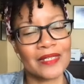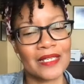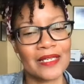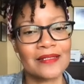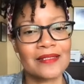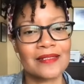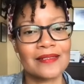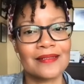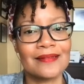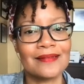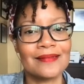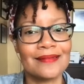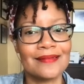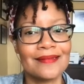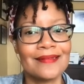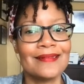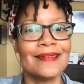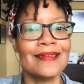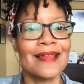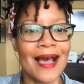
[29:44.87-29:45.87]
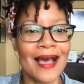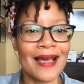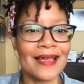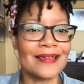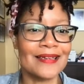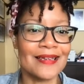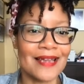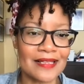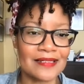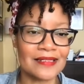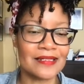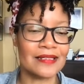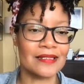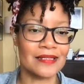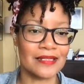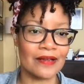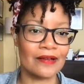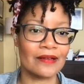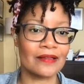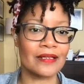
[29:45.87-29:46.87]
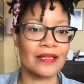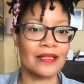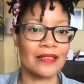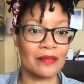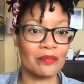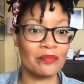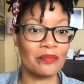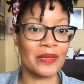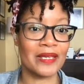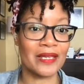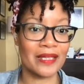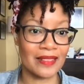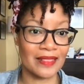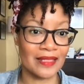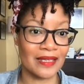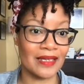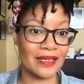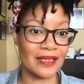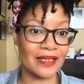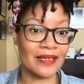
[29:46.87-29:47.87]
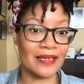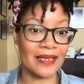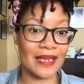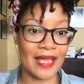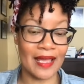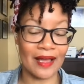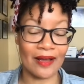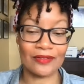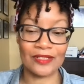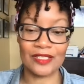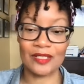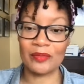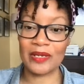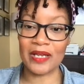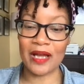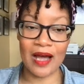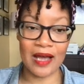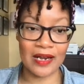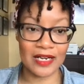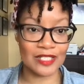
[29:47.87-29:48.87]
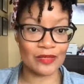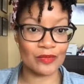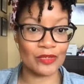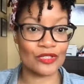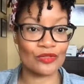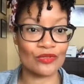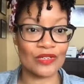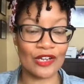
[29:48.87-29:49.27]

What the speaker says: it's not necessarily the big thing now, to be honest with you.